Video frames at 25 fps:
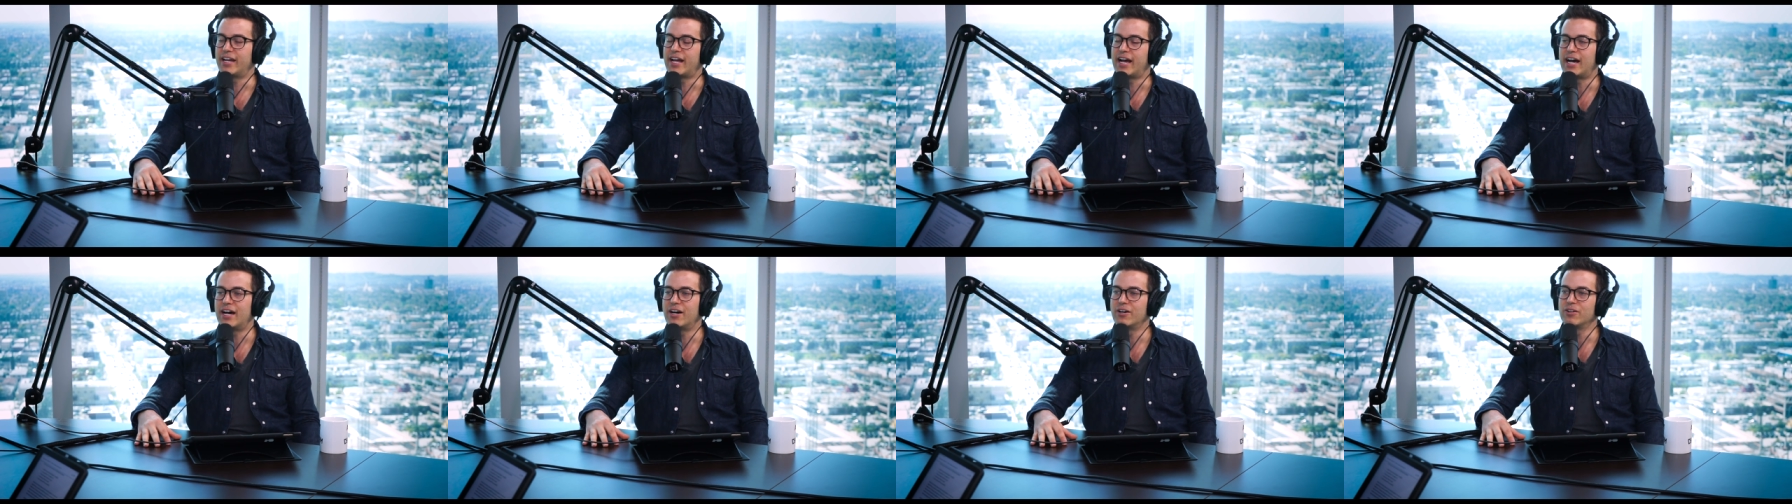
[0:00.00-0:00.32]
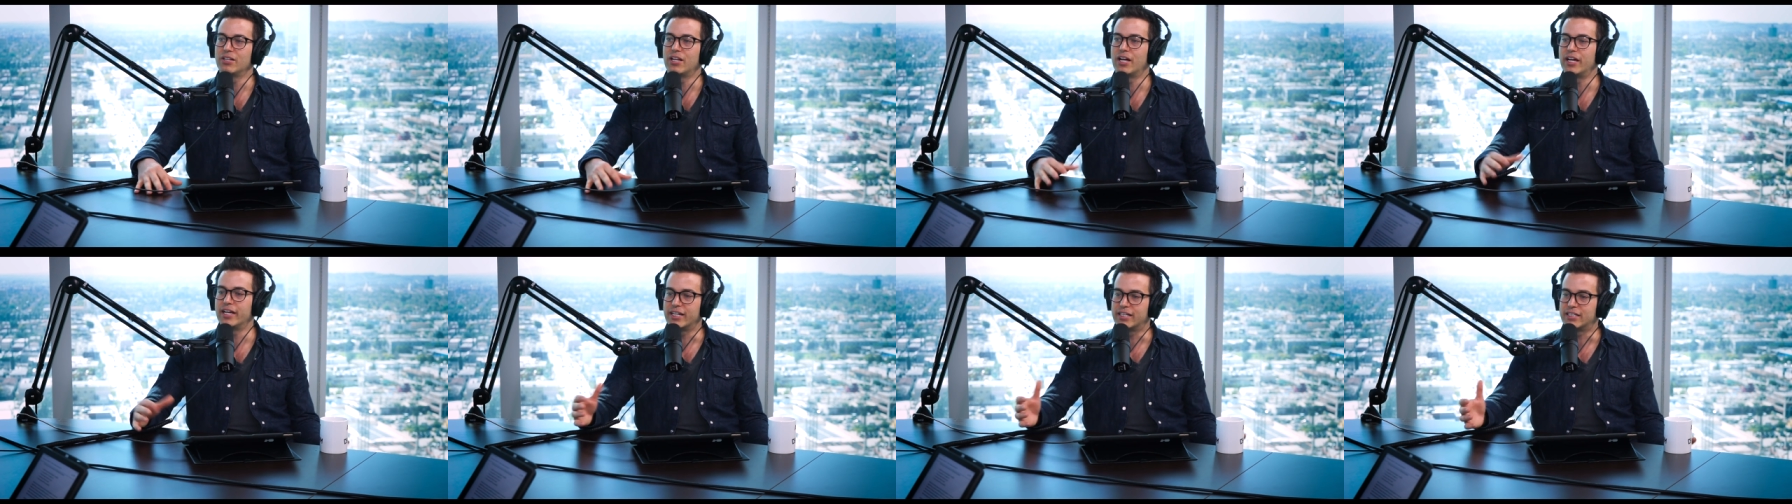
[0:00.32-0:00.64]
how
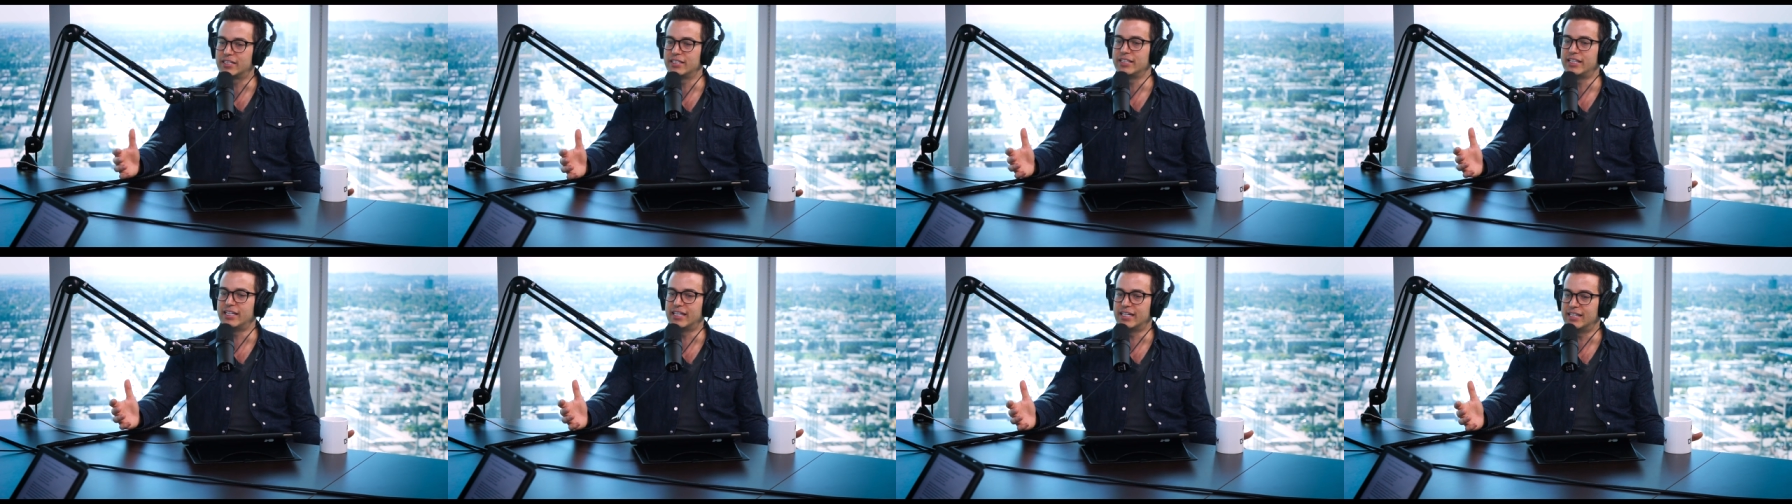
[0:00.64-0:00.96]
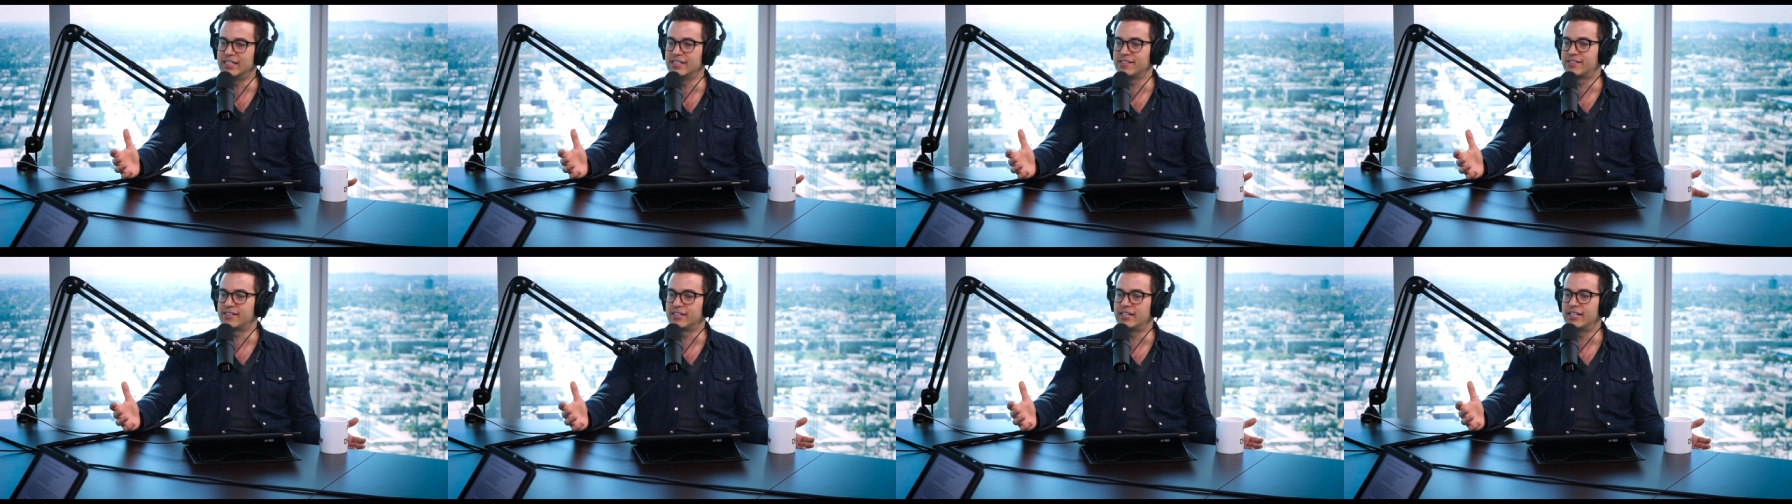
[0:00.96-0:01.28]
likely
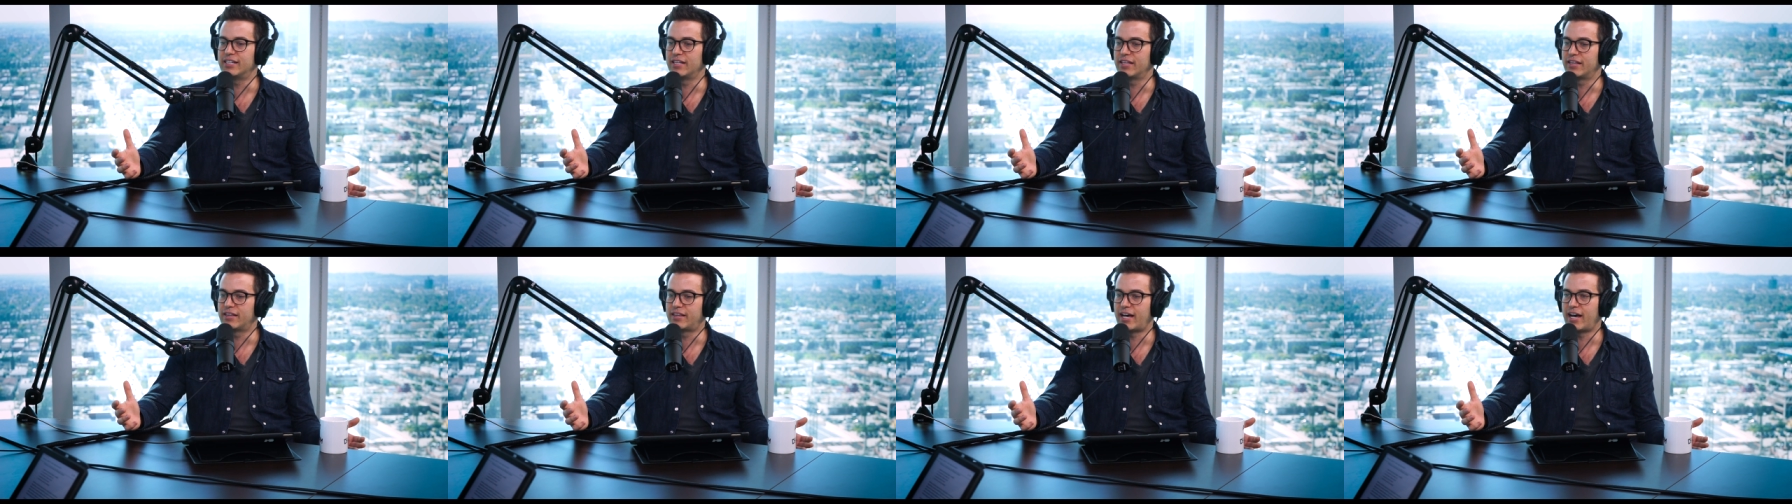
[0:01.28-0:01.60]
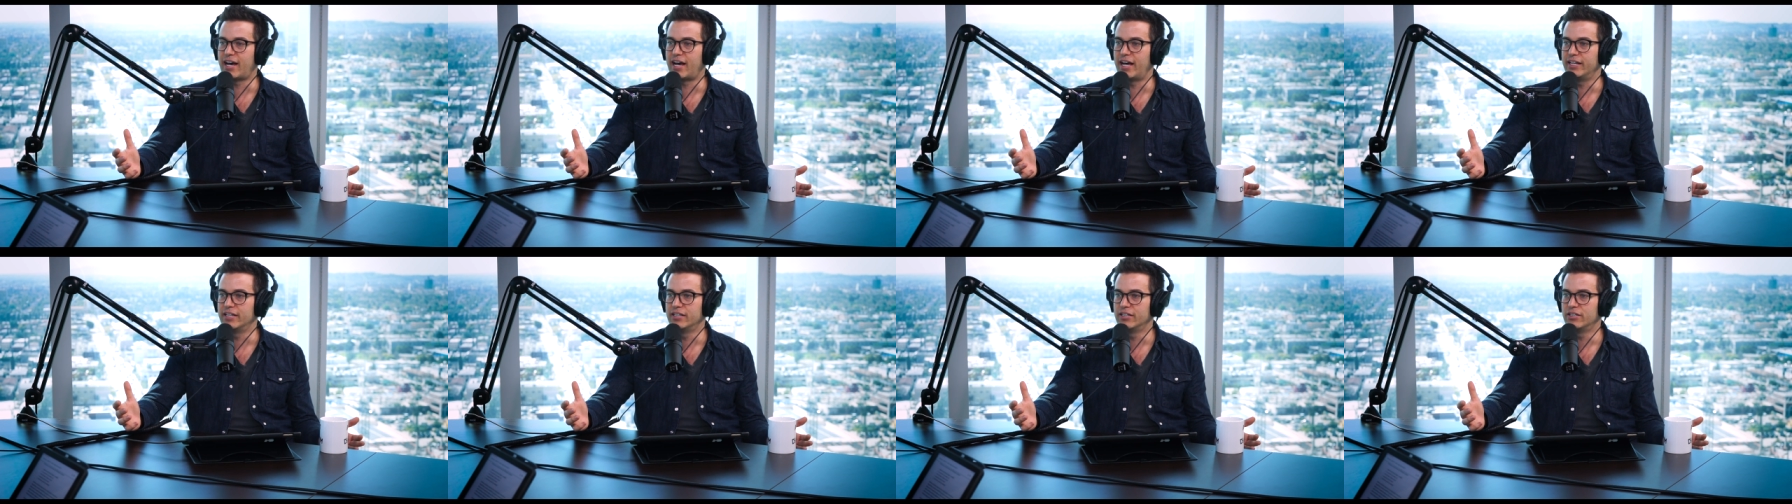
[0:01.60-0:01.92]
is it
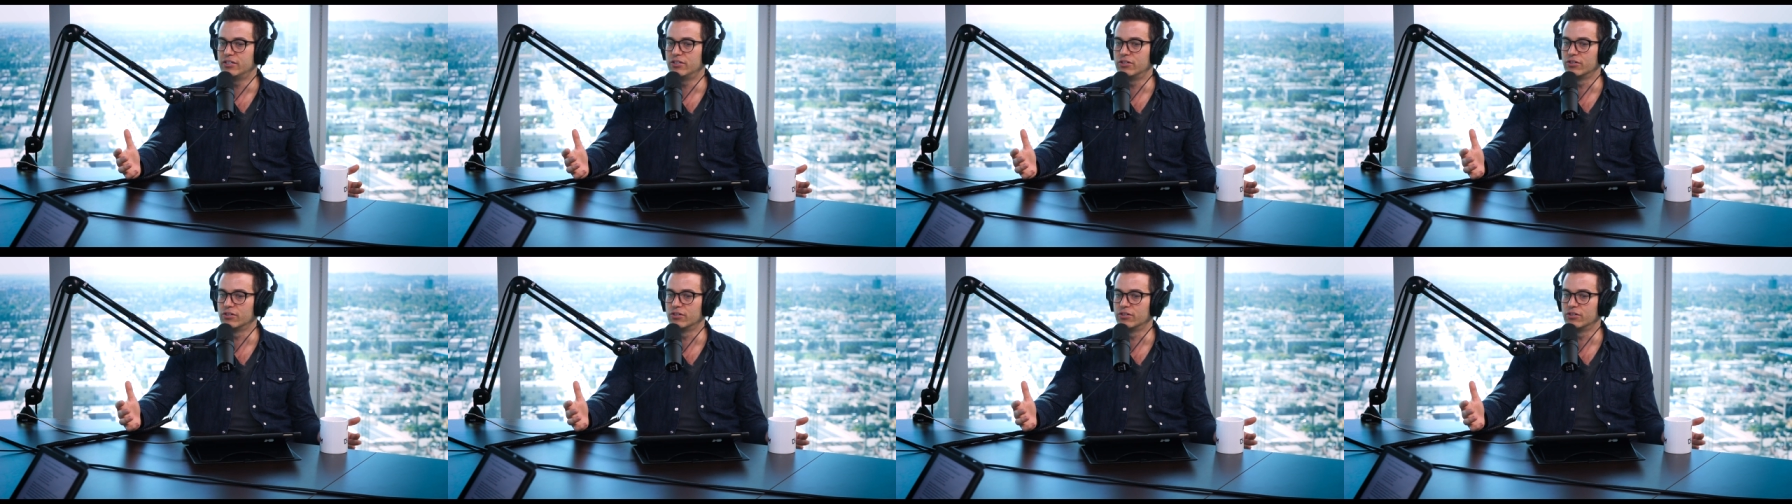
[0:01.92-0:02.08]
that